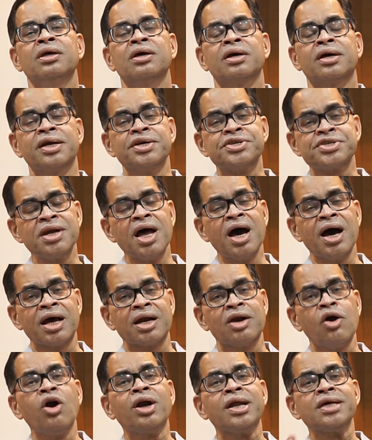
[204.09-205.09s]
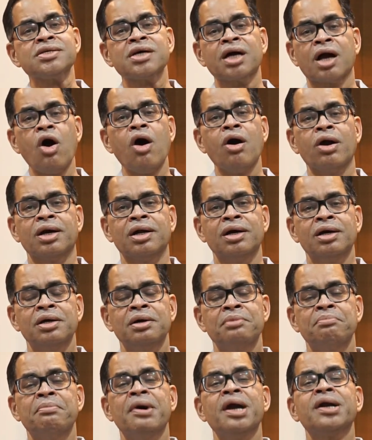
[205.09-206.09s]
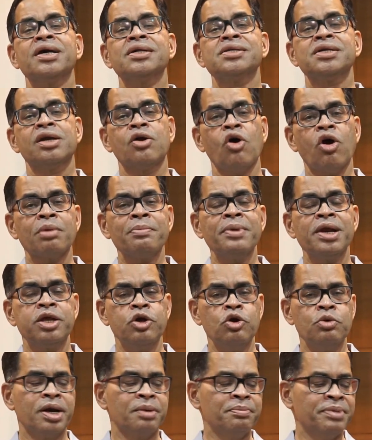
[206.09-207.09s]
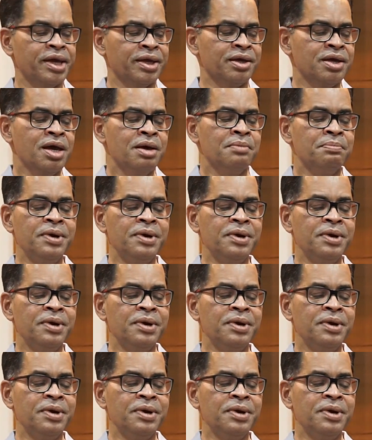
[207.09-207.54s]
Krishna, not as a god, but as a normal human being.